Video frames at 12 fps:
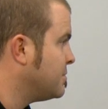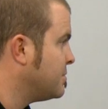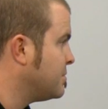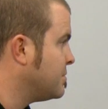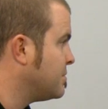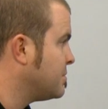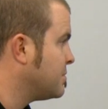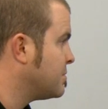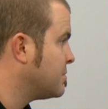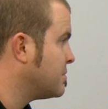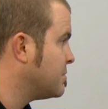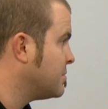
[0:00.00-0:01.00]

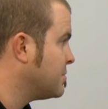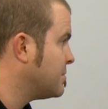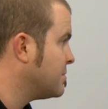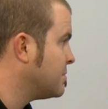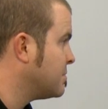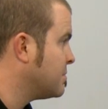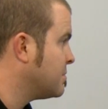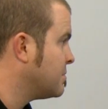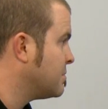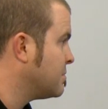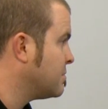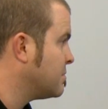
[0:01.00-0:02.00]

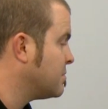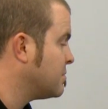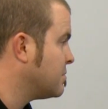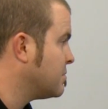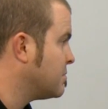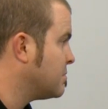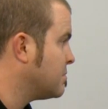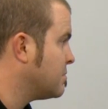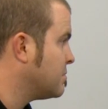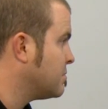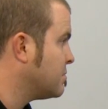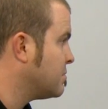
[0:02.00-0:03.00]

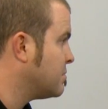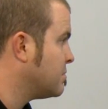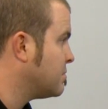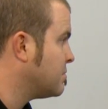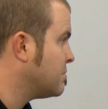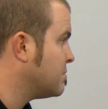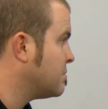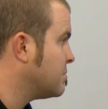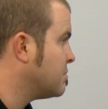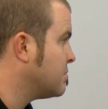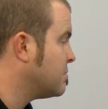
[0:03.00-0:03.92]
No words are spoken by the person on screen.